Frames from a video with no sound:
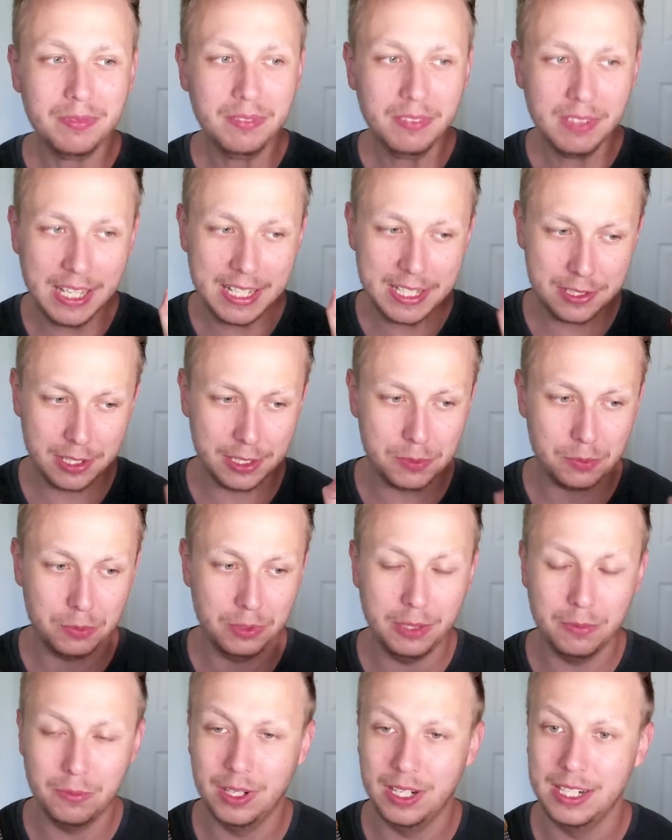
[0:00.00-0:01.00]
And so I just really
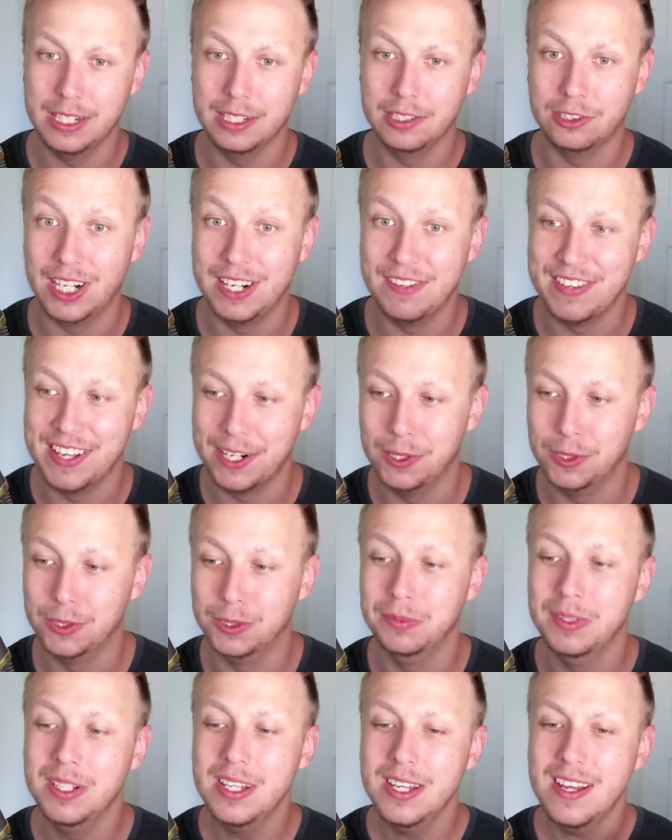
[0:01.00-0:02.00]
wanted to drive that home.
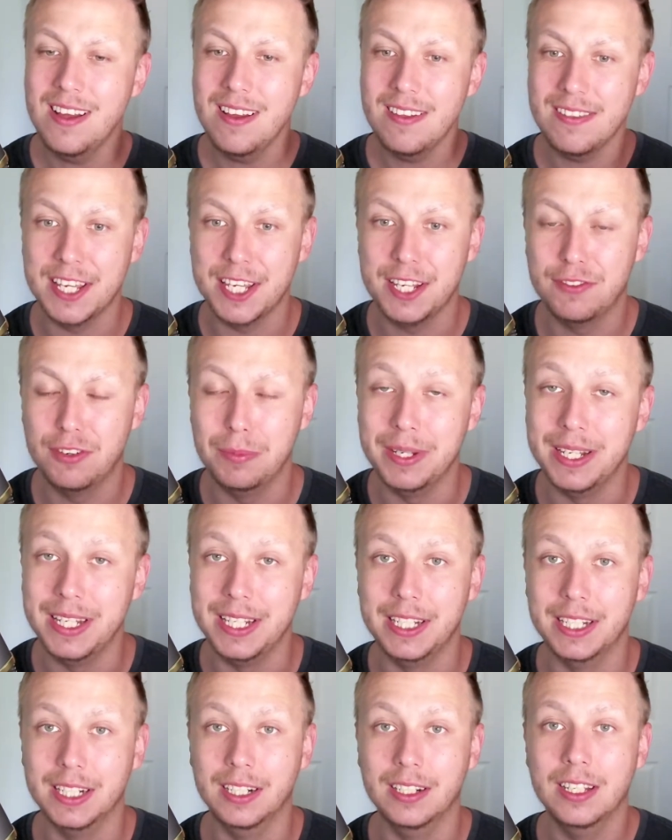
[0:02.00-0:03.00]
Thank you for being here.